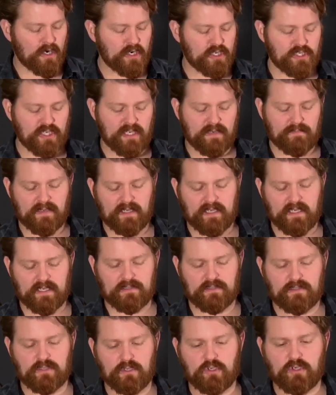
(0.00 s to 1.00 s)
garnish it
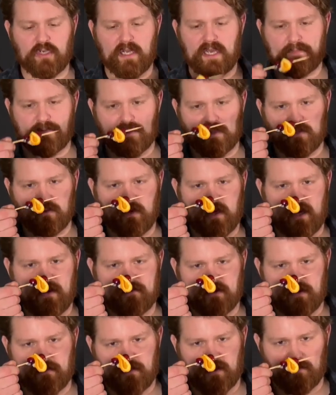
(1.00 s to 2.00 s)
because you should
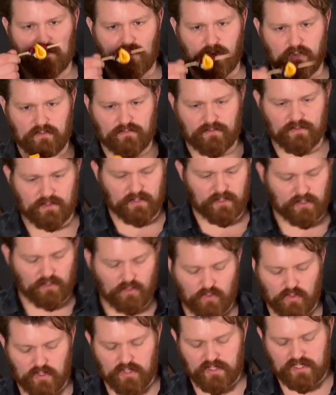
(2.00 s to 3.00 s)
absolutely have something beautiful. A
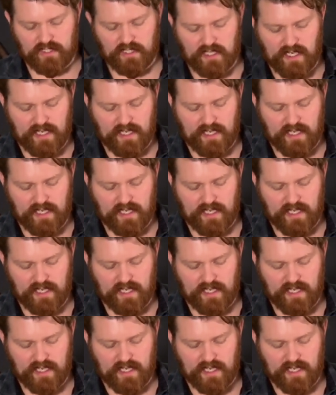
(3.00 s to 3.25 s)
little orange